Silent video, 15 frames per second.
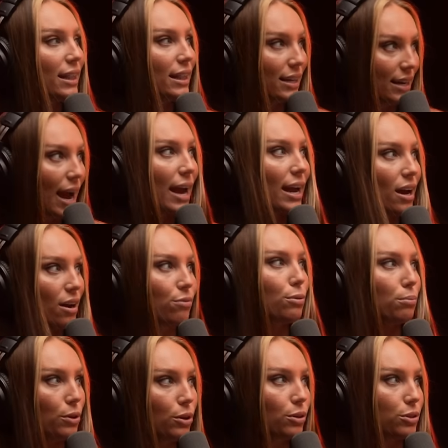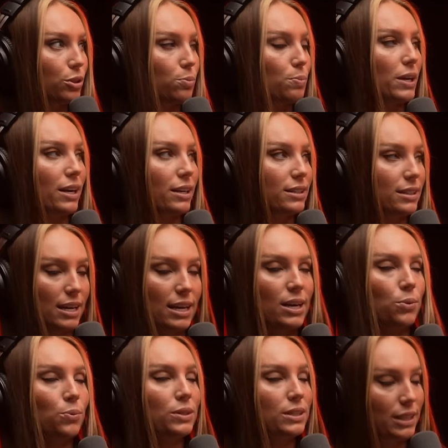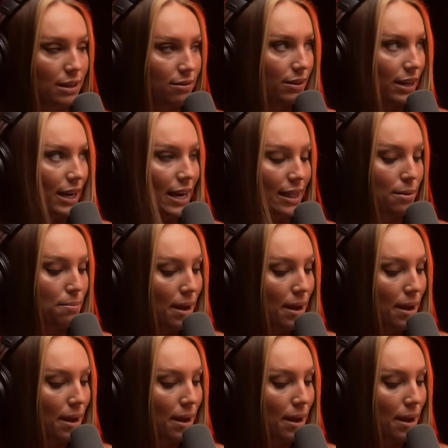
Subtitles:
the night of the murders because he was living in the